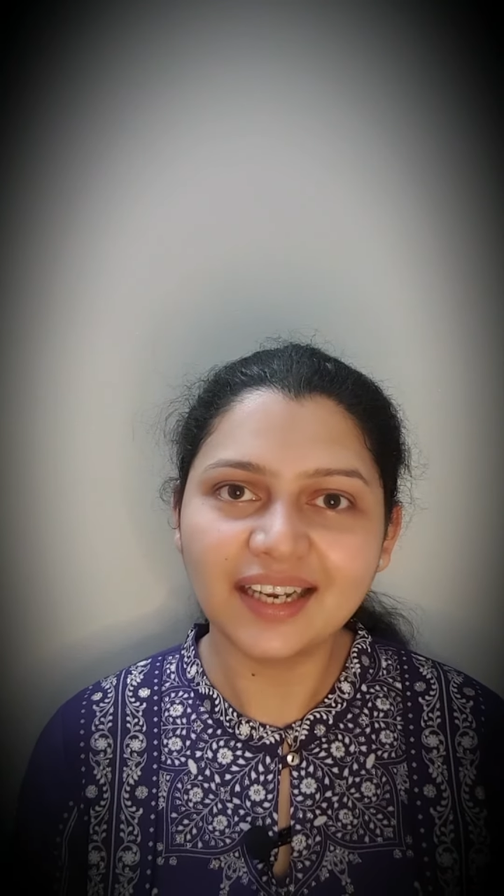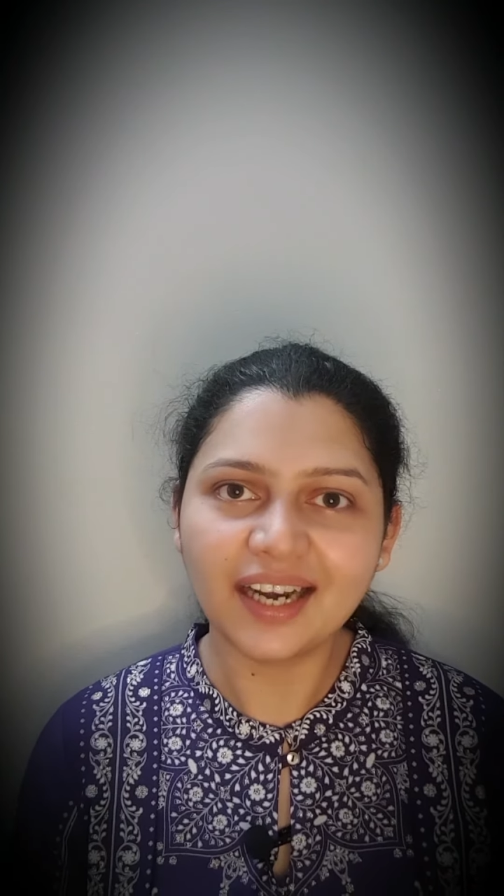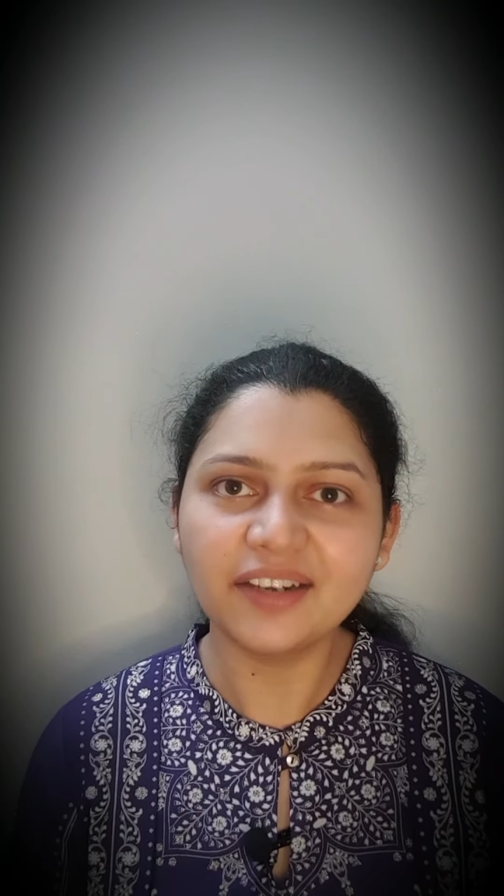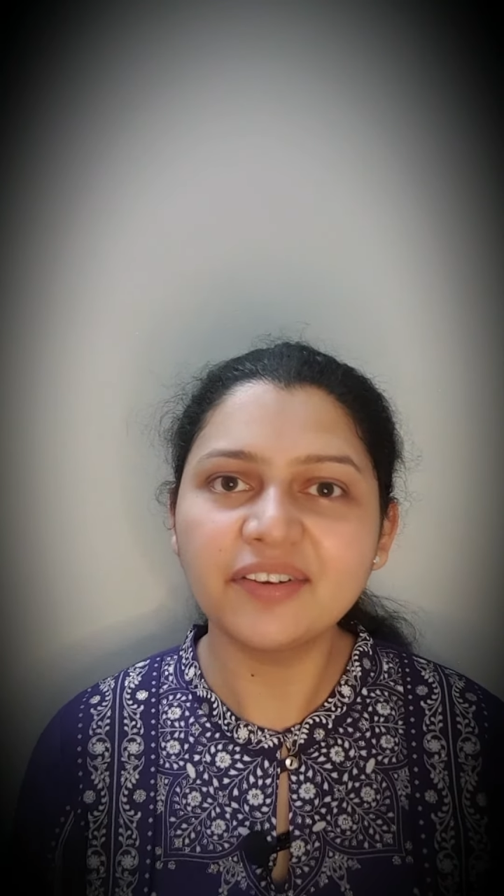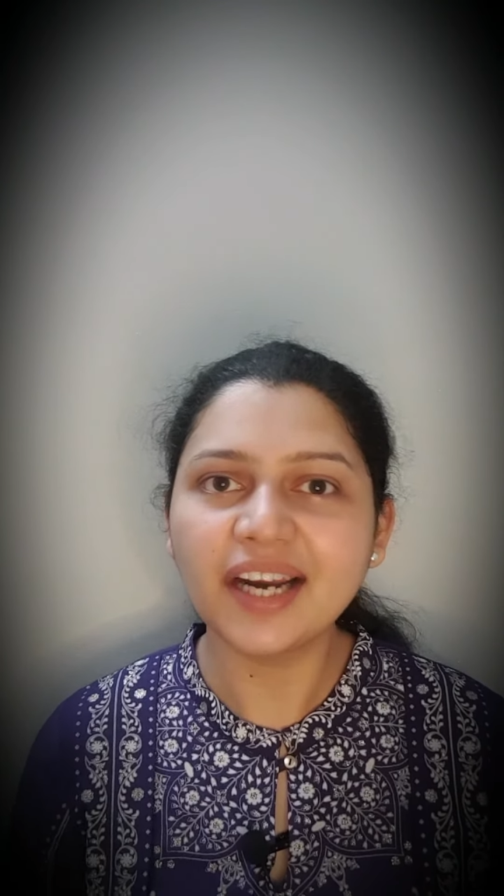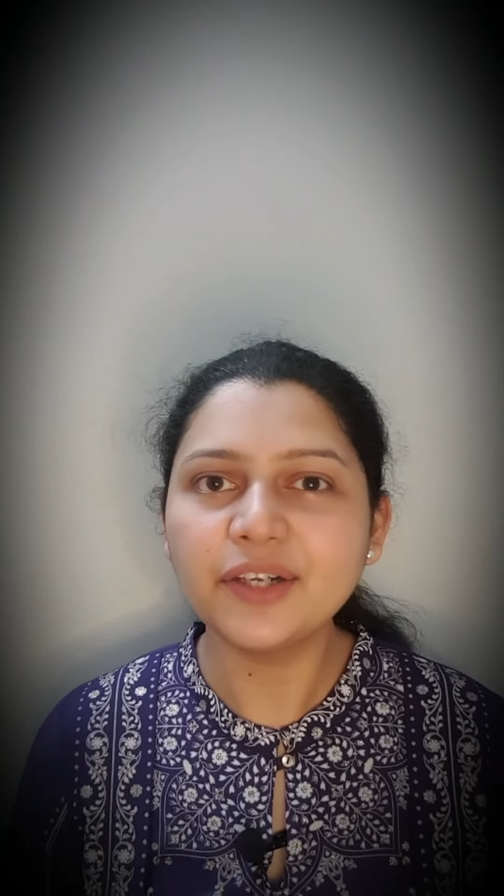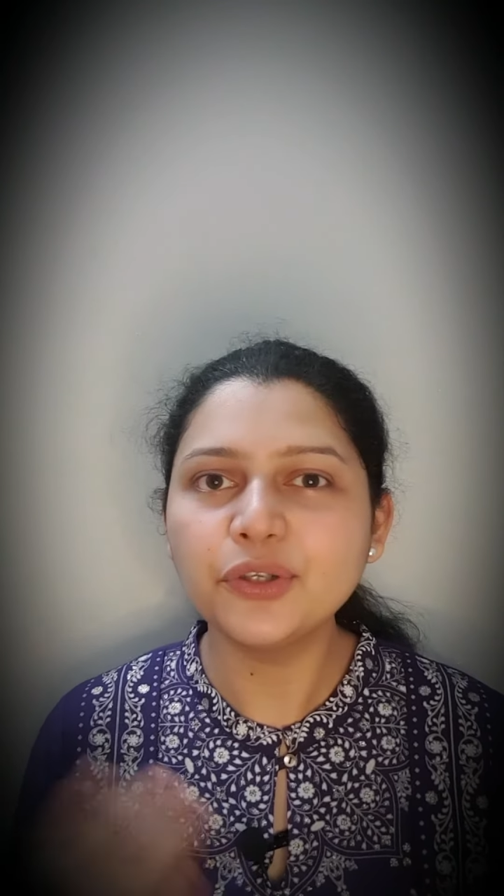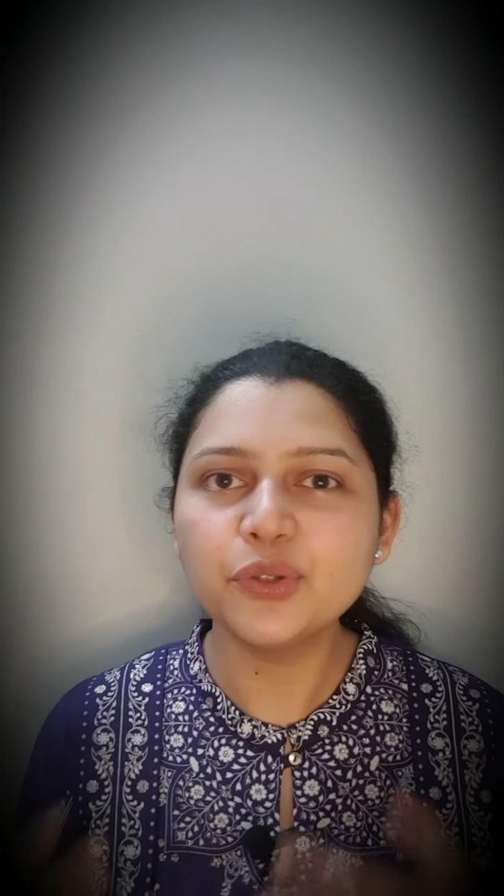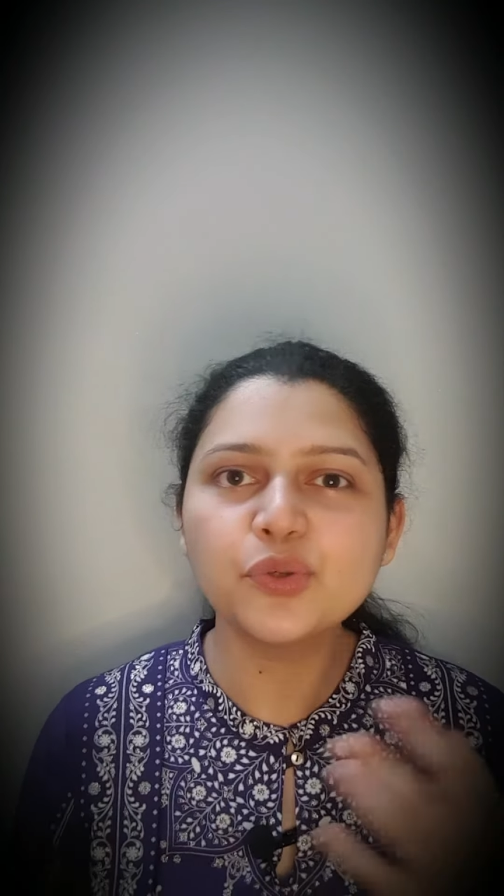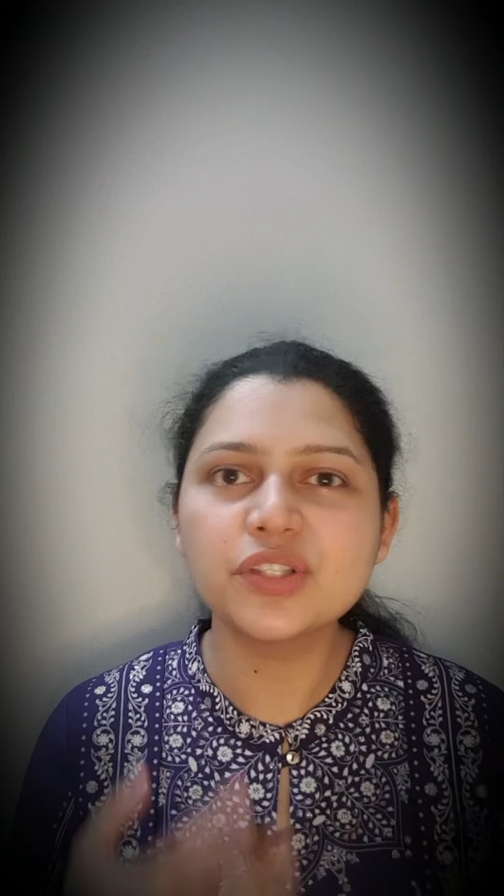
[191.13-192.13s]
and try to
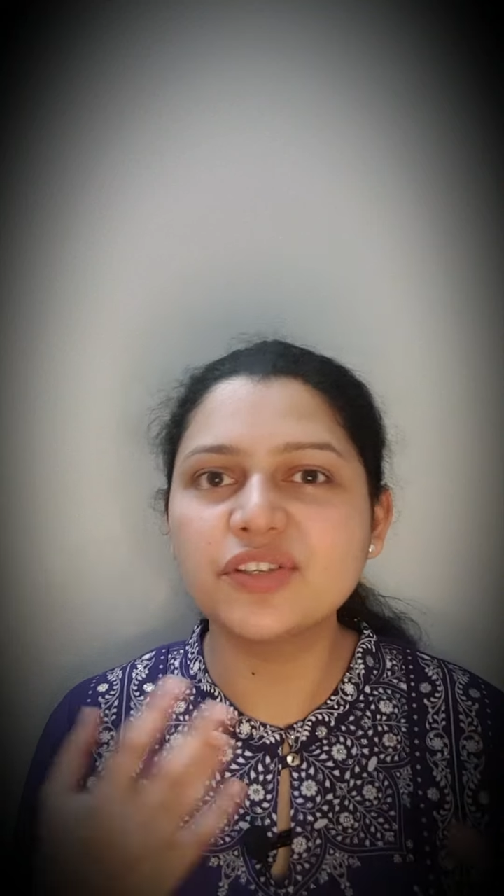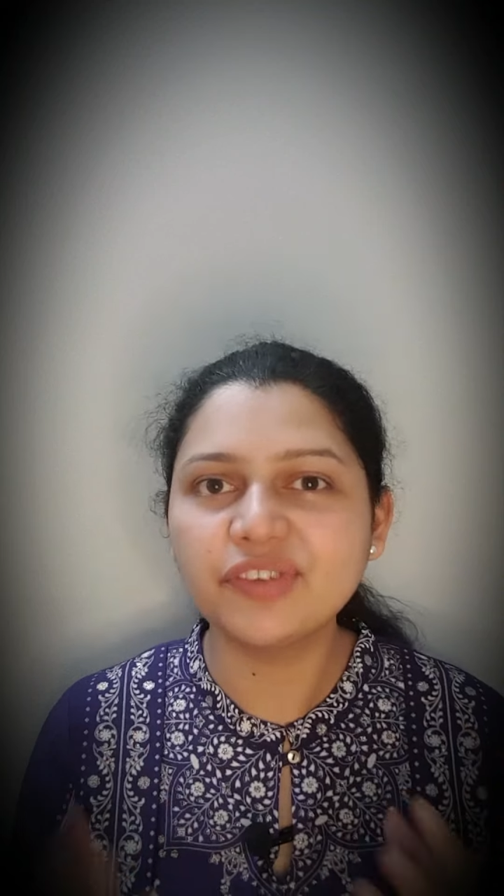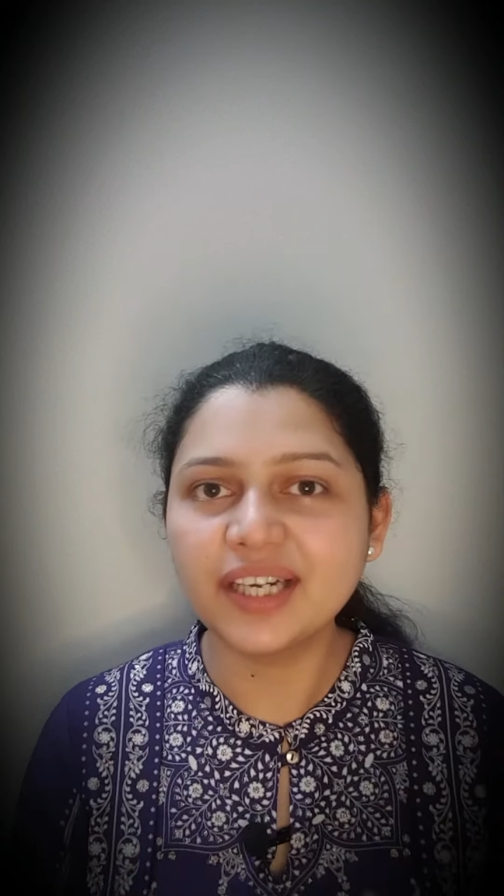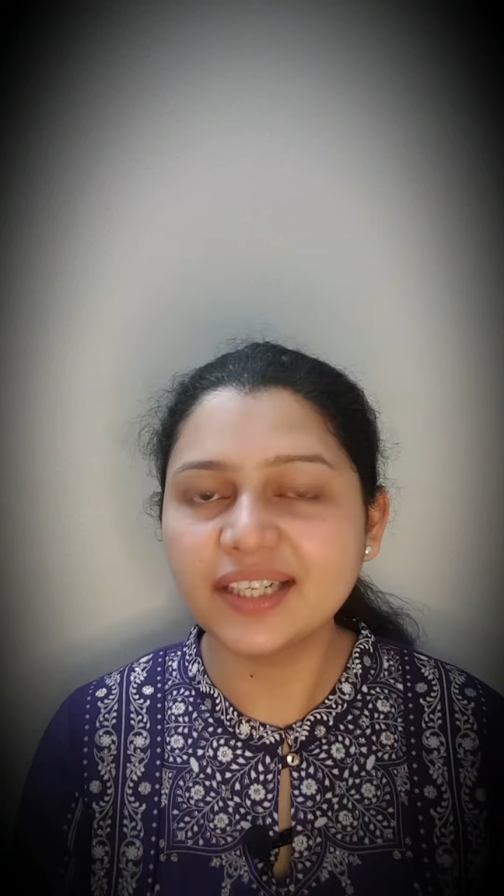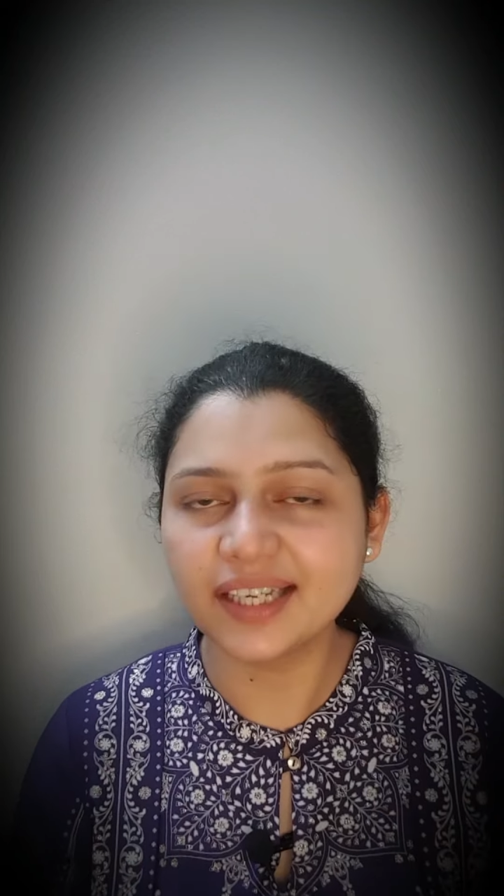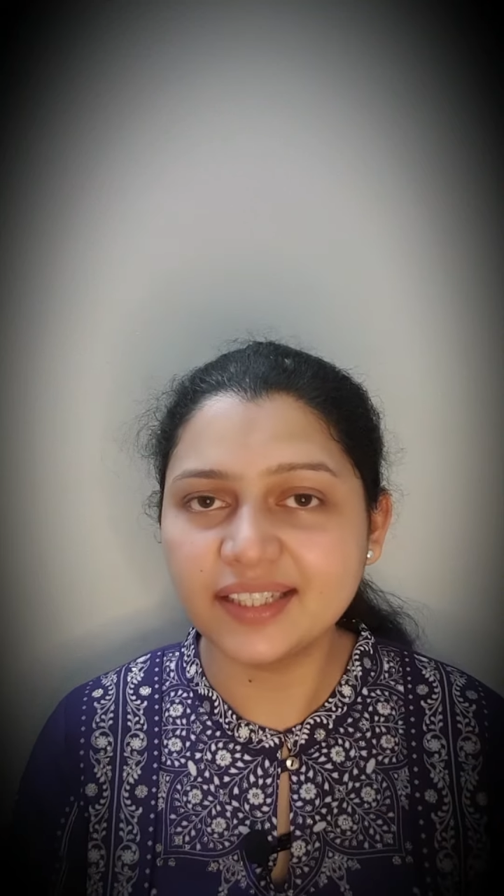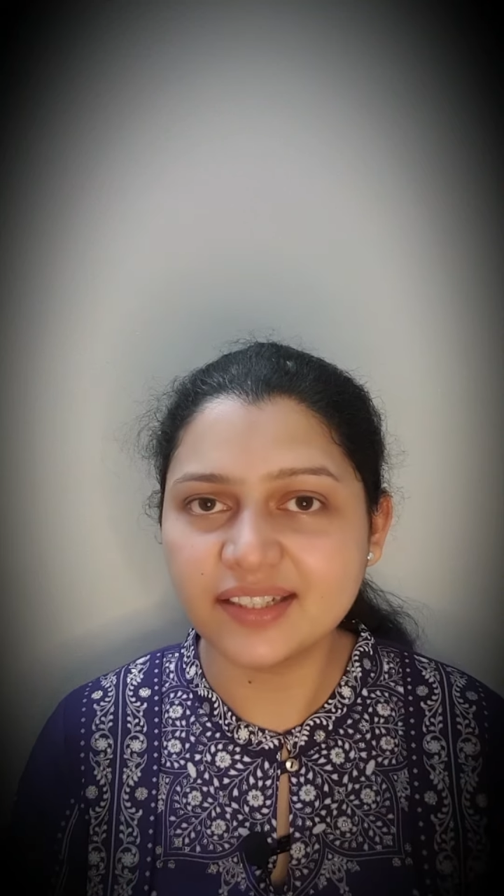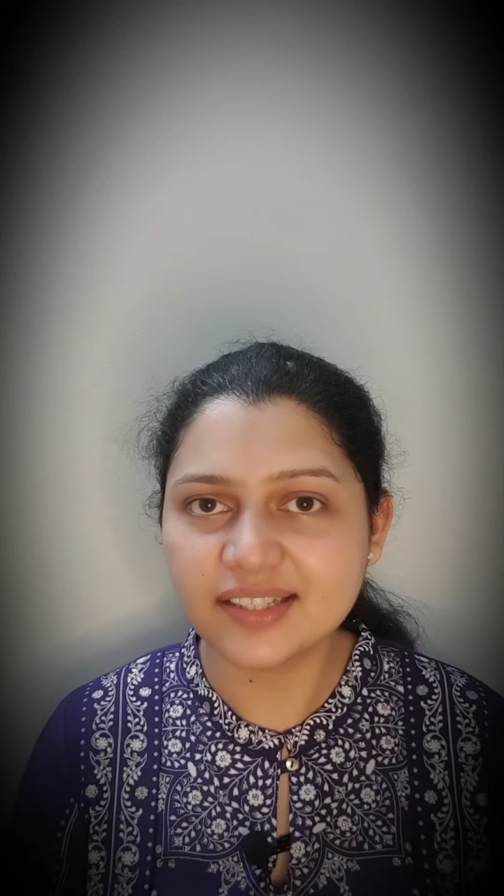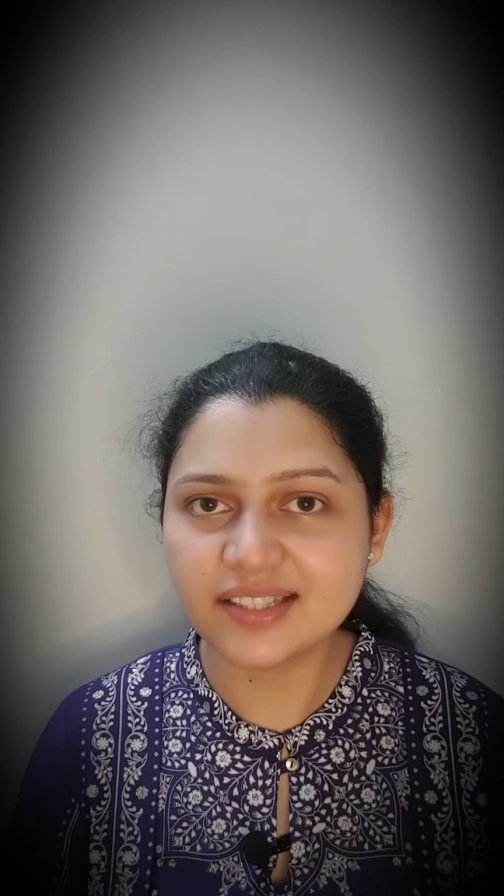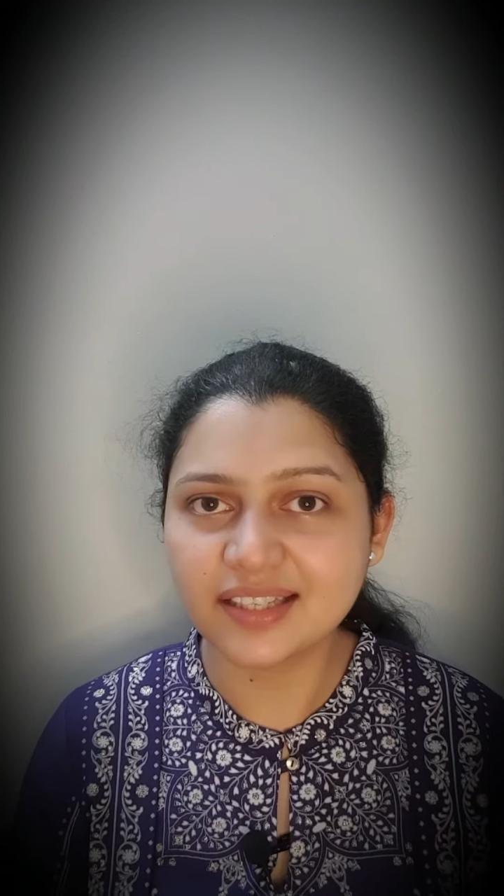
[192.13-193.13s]
use different
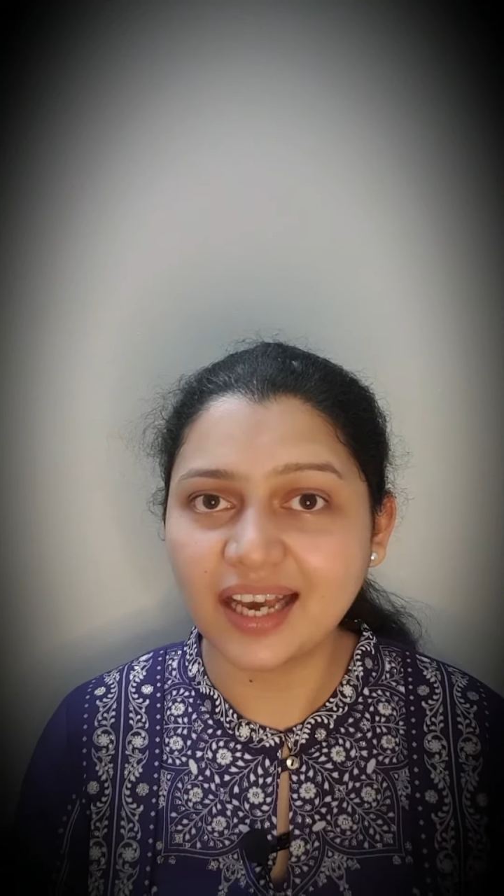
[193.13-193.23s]
colors